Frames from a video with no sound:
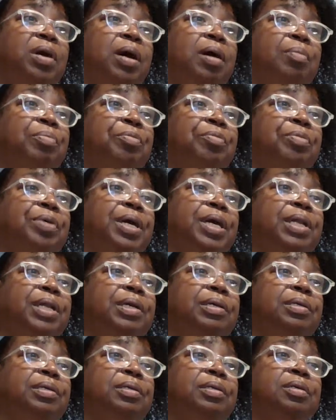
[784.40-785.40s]

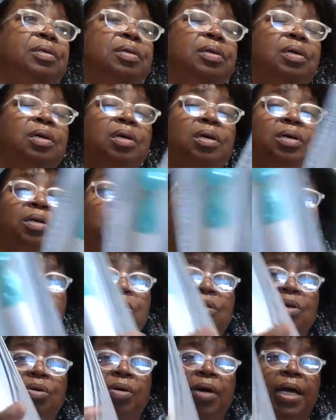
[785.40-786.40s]
operated.
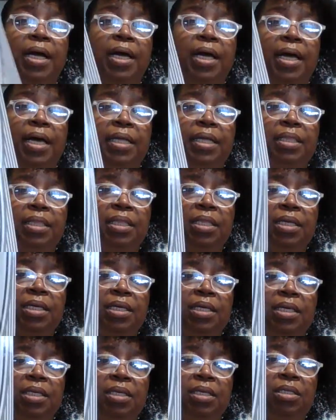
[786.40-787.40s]
So I got
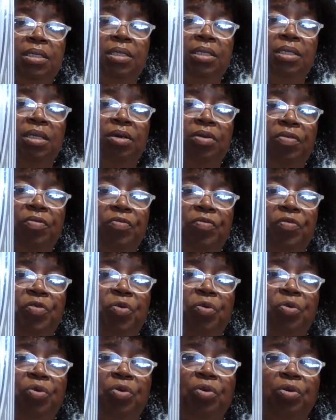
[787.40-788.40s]
these
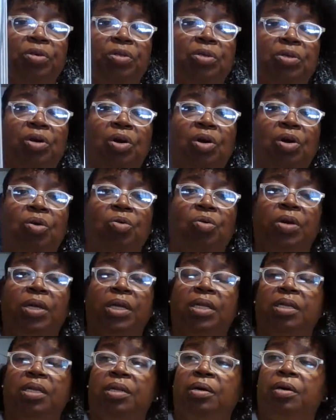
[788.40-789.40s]
for to go
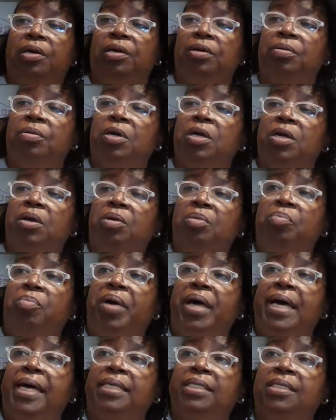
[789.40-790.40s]
in the
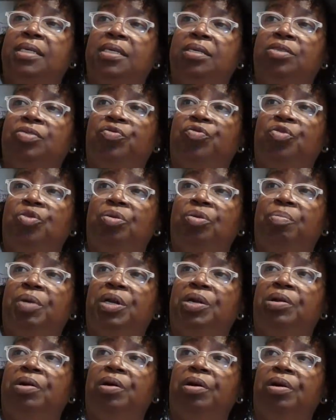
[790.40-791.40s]
baskets for my
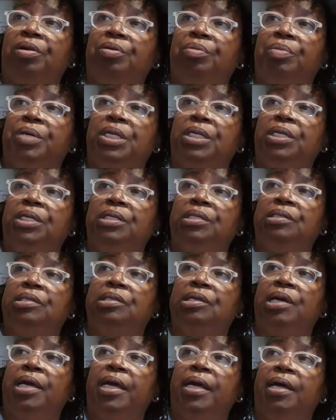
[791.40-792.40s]
daughter, my
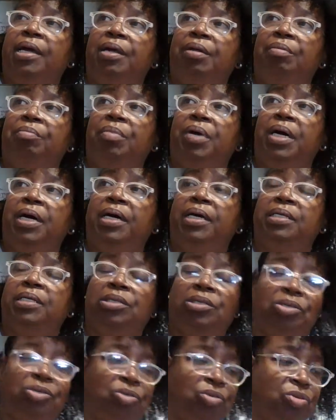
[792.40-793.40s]
niece, and my
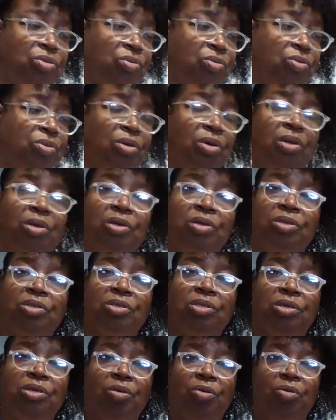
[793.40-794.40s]
sister.
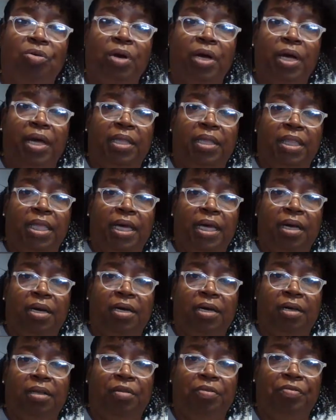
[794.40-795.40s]
So I got that
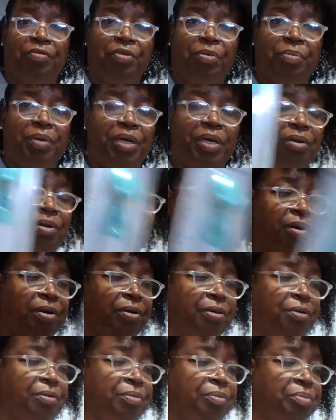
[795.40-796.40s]
color for my
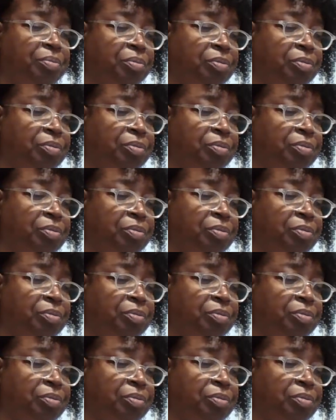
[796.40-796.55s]
daughter,